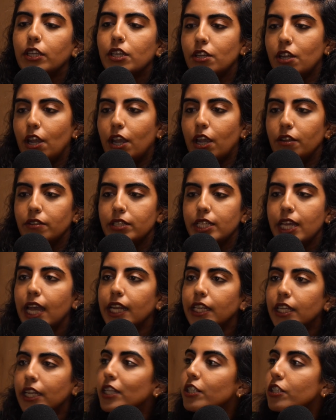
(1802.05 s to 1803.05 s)

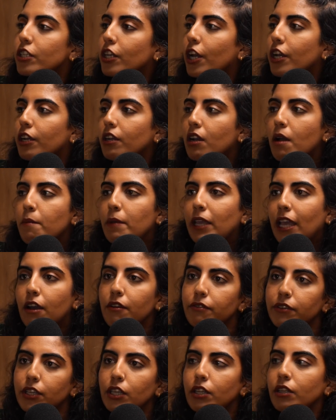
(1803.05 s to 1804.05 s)
10 years ago coming out
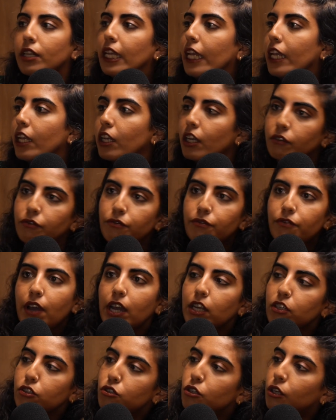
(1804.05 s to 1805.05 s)
of uni,
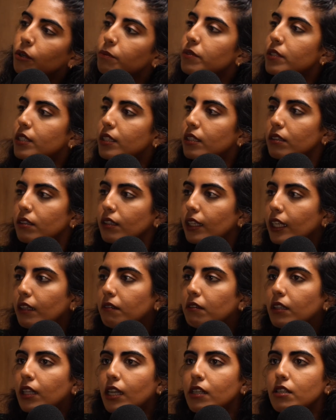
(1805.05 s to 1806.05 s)
first jobs
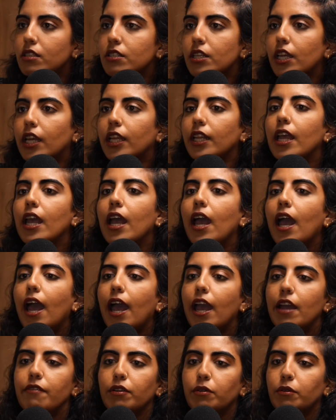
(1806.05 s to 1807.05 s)
in London,
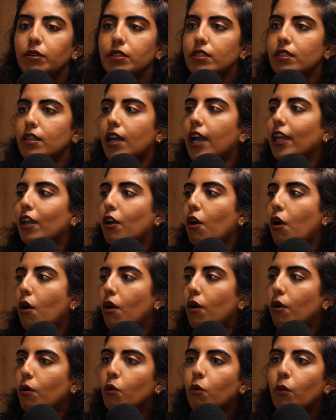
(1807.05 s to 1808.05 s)
everyone's like
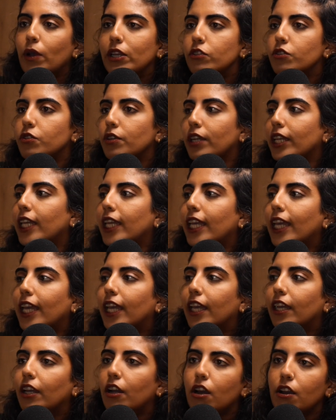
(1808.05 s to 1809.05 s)
always
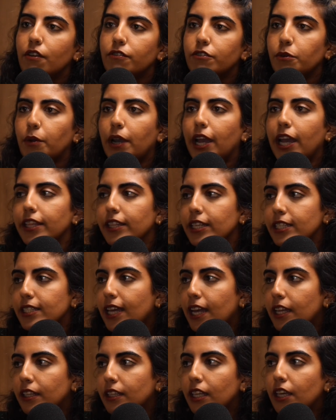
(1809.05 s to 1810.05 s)
drinking after work, this,
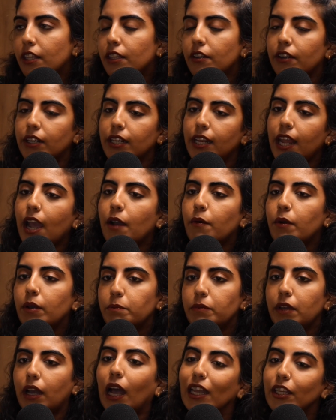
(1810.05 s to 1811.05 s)
that and the other, and
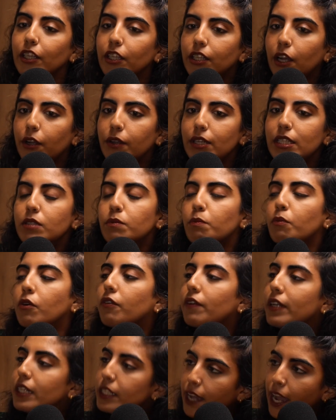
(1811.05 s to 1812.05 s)
now it's
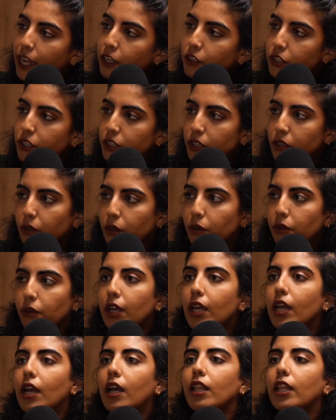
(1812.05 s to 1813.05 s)
more intentional,
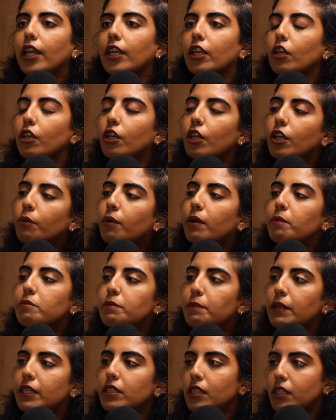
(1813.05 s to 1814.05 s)
like who I'm
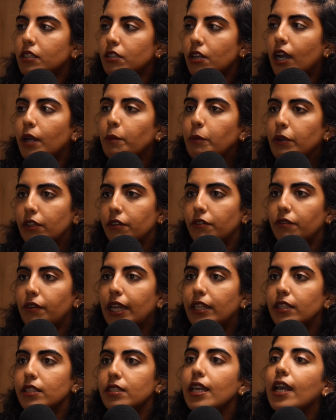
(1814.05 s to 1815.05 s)
spending time with,
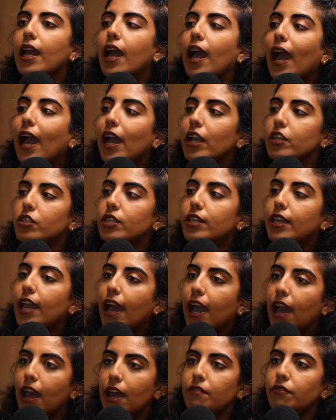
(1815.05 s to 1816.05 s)
events, actually
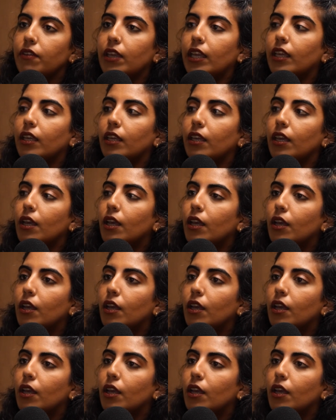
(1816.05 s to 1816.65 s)
having